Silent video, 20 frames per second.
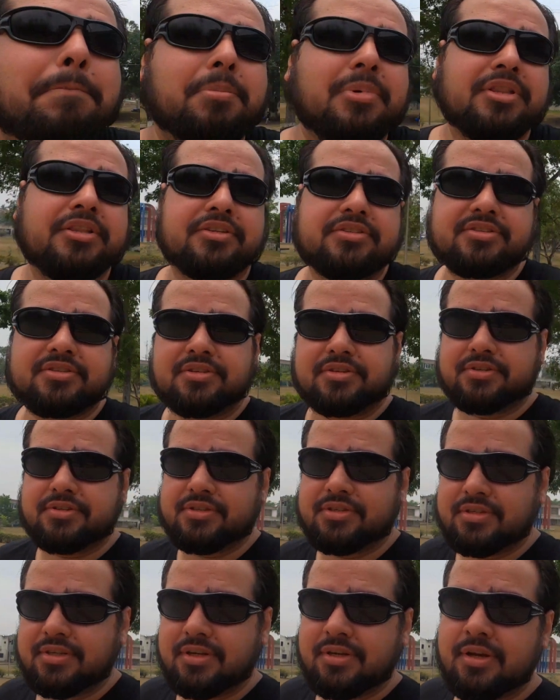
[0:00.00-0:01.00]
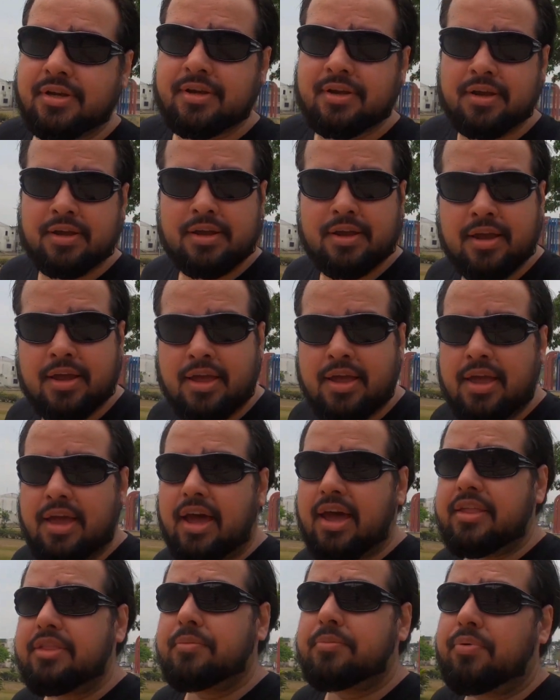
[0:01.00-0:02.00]
ministers
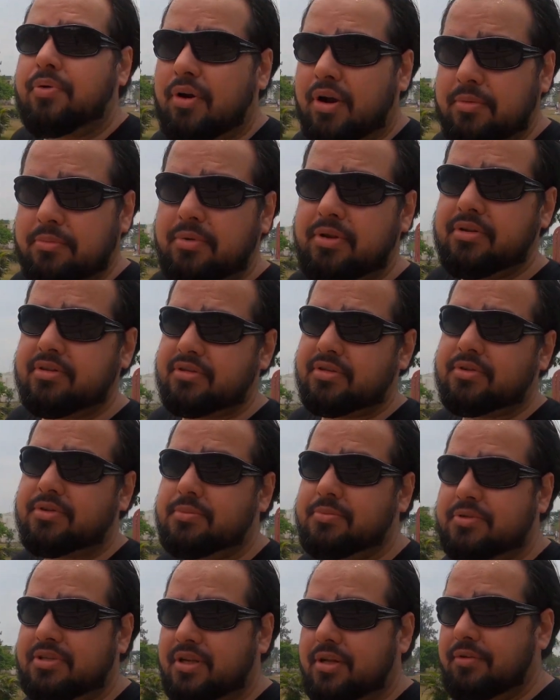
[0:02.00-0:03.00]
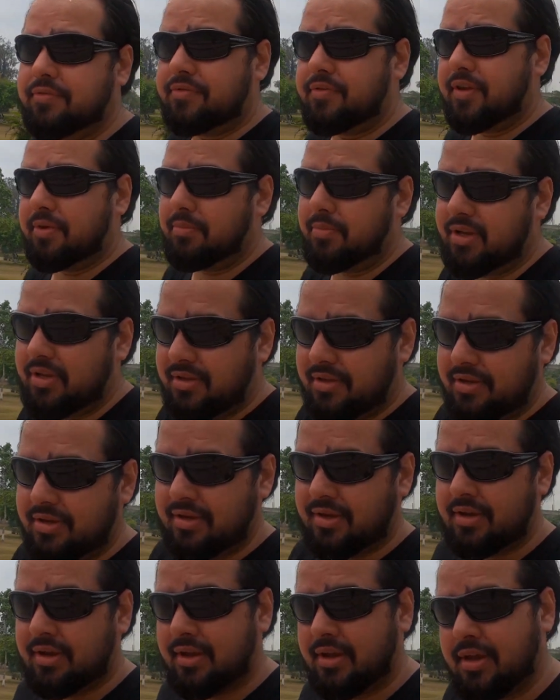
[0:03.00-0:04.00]
and the prime minister himself, they meet
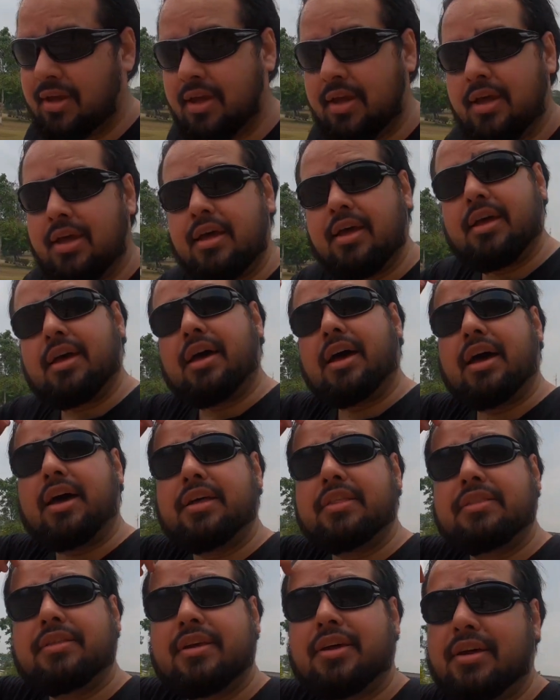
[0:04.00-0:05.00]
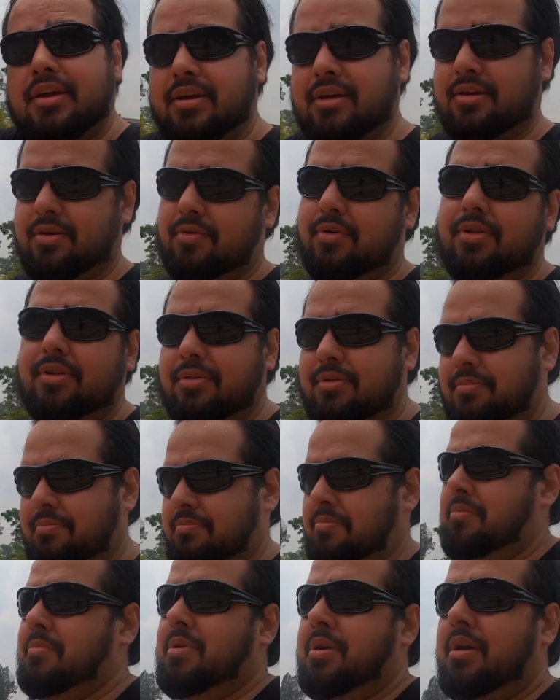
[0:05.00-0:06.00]
and, well,
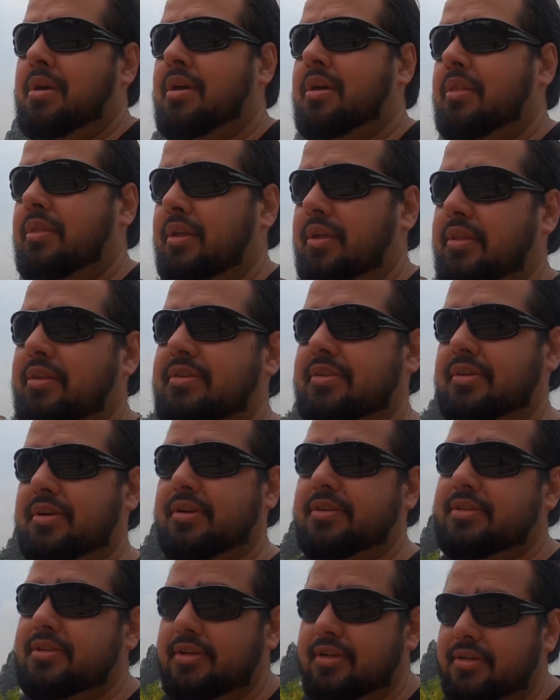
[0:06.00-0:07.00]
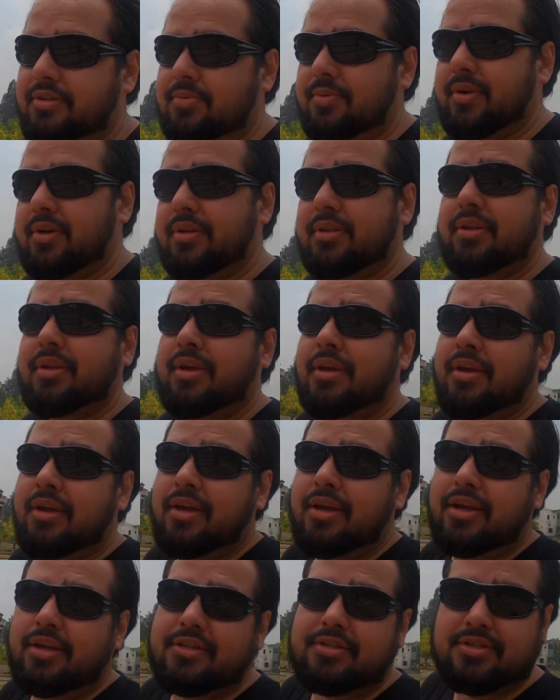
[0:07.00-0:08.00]
they discuss things, right?
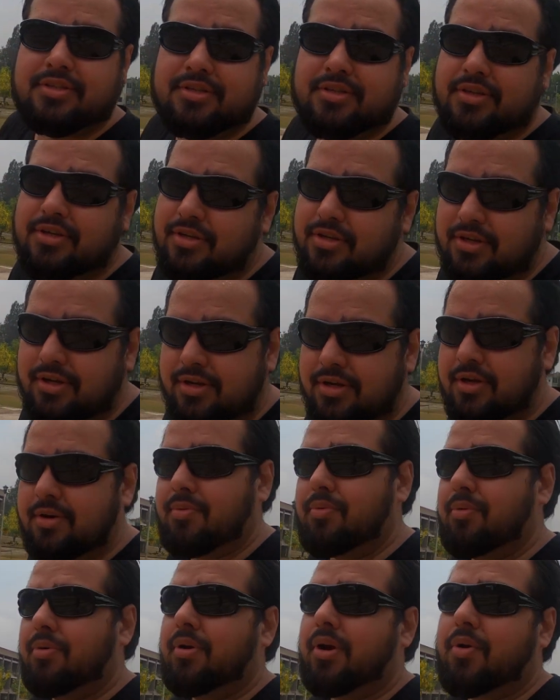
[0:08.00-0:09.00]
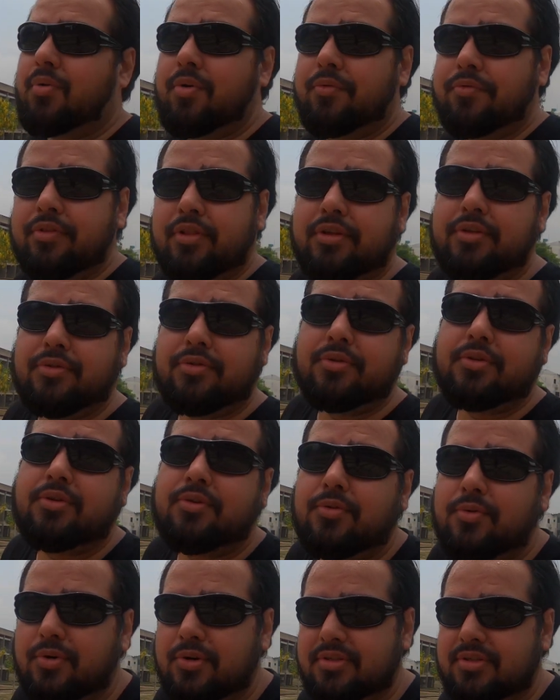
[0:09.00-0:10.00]
It's the equivalent to the
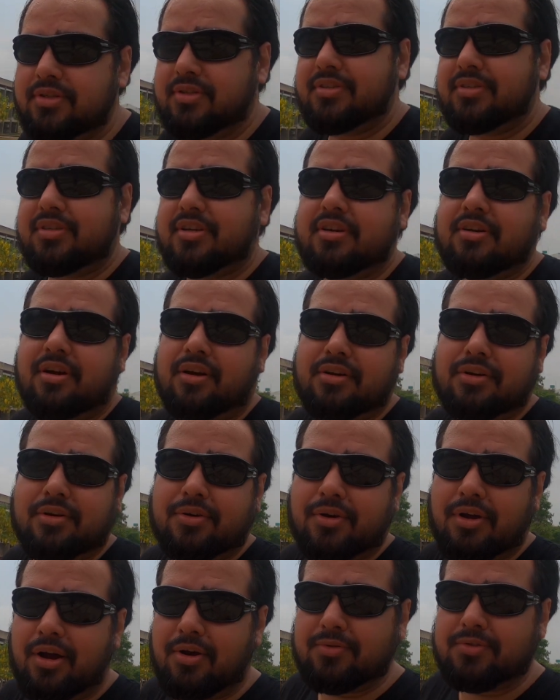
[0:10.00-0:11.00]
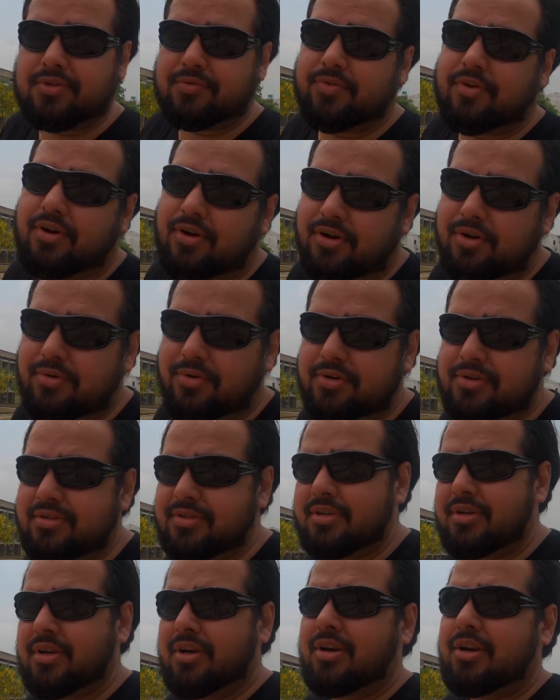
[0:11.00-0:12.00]
US's House of
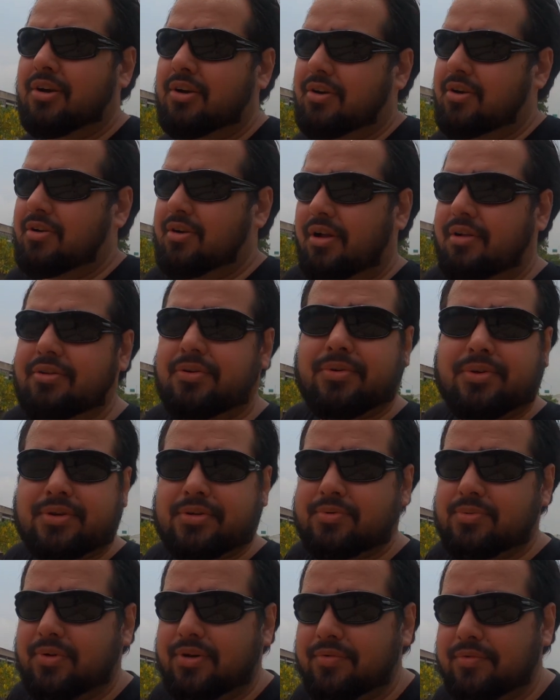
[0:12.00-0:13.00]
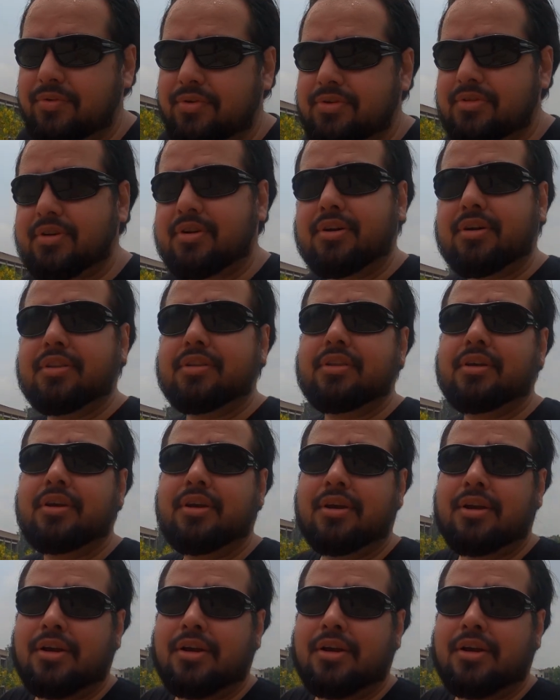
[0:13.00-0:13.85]
Congress, or Congress, whatever it's called,